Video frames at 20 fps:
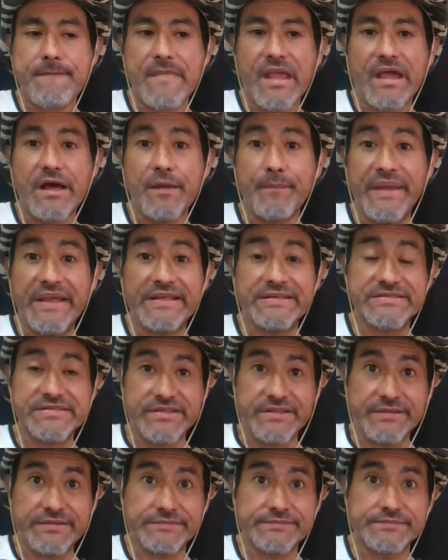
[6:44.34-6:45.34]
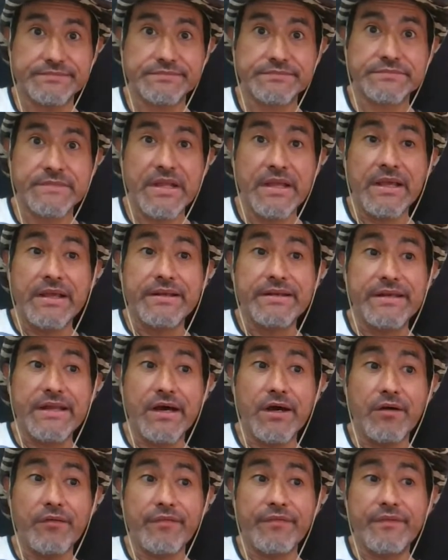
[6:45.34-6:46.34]
amazing.
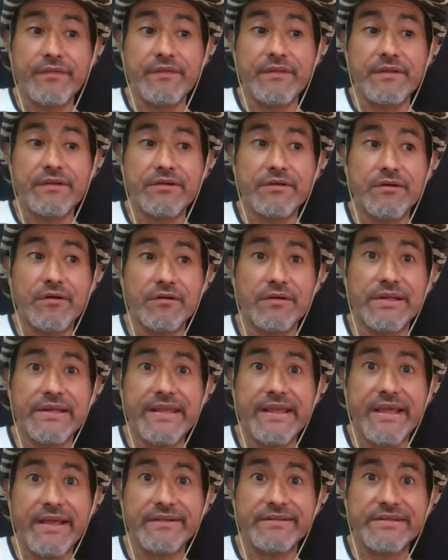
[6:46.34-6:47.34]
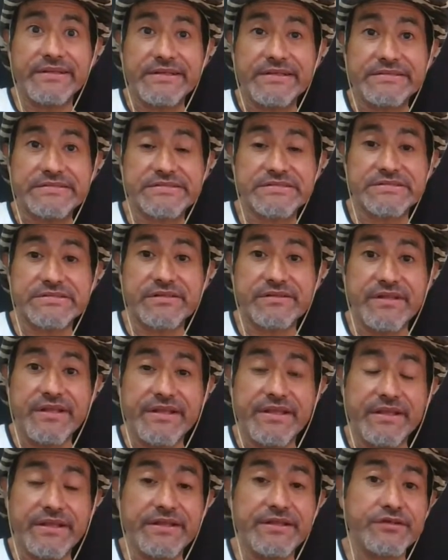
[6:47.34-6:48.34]
Now Cochleanthes,
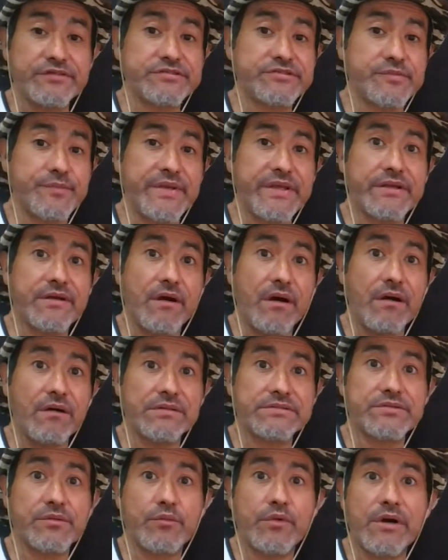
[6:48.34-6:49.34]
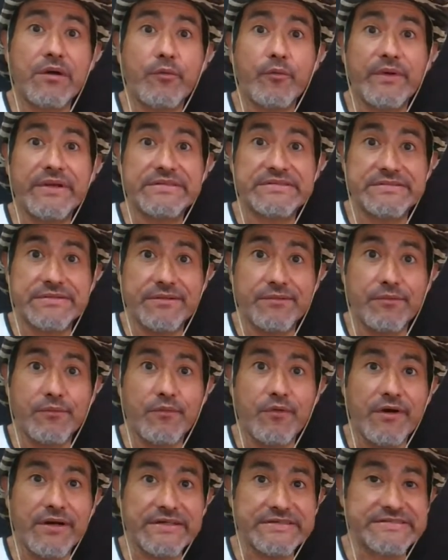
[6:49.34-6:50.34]
it used to be called
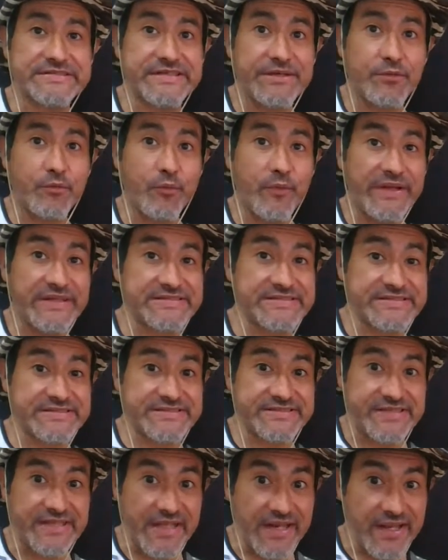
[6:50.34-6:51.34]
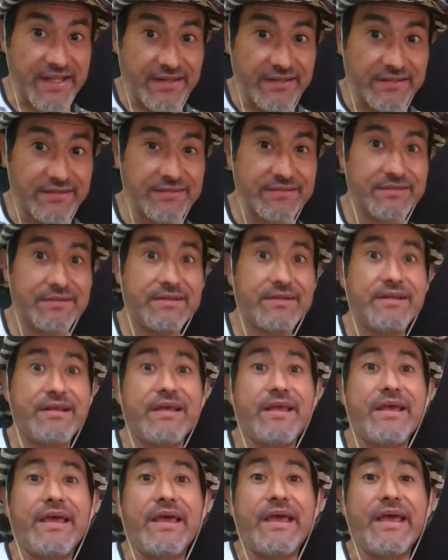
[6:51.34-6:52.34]
Warzewitzella,
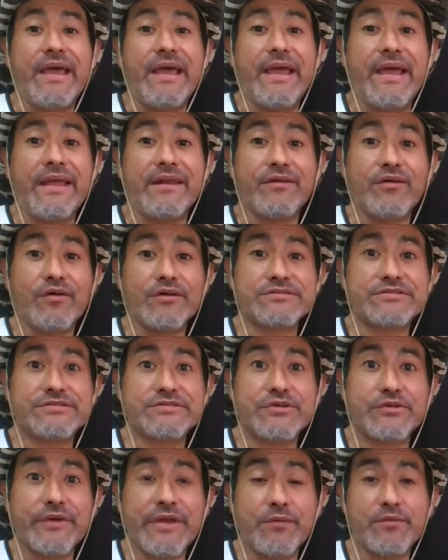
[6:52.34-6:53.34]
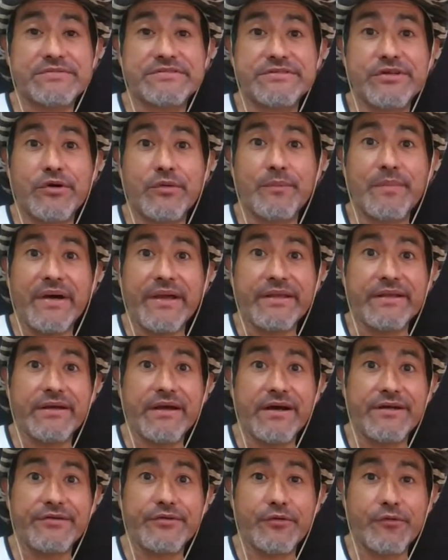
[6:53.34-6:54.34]
and also it was known by
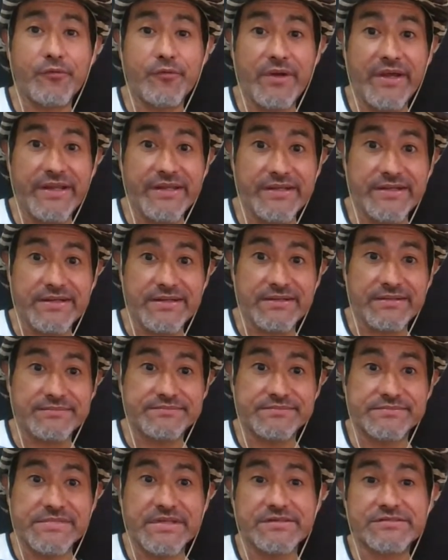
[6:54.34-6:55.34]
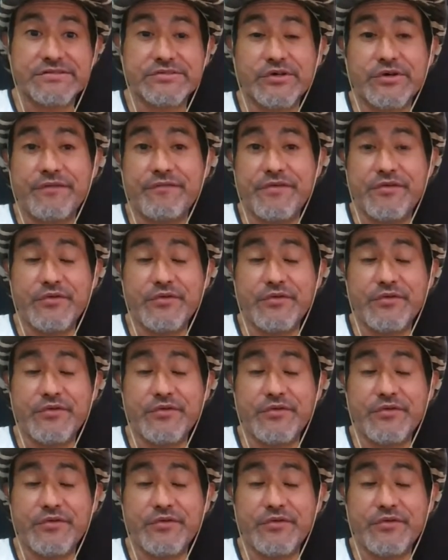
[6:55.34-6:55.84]
Chondrorhyncha. So if